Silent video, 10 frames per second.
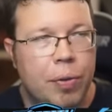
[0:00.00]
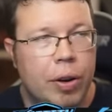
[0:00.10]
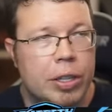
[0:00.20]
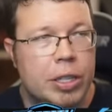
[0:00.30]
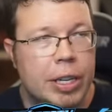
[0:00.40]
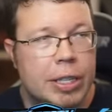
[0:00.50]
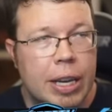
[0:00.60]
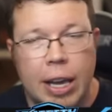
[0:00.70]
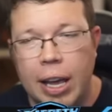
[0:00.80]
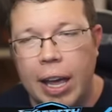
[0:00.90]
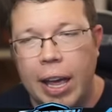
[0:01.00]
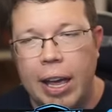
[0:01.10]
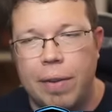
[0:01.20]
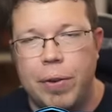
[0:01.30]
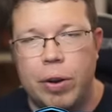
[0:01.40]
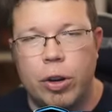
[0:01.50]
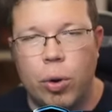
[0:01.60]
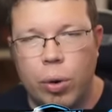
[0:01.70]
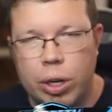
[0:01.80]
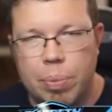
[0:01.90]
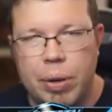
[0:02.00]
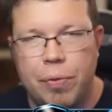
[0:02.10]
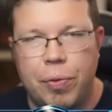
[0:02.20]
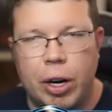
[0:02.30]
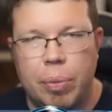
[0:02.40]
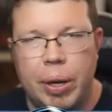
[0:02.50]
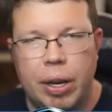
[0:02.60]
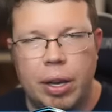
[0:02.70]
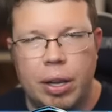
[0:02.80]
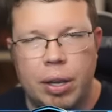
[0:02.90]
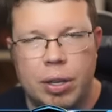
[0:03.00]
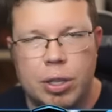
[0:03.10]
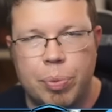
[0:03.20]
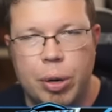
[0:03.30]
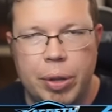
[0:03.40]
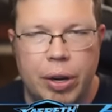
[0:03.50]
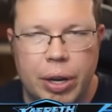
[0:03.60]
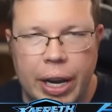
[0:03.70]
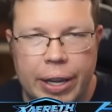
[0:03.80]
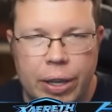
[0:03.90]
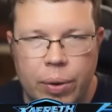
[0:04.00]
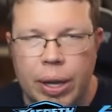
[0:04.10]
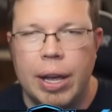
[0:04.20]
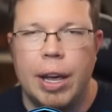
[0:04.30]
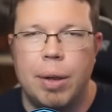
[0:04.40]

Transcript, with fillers: For instance, if you're going to be farming Supreme Leader Kylo,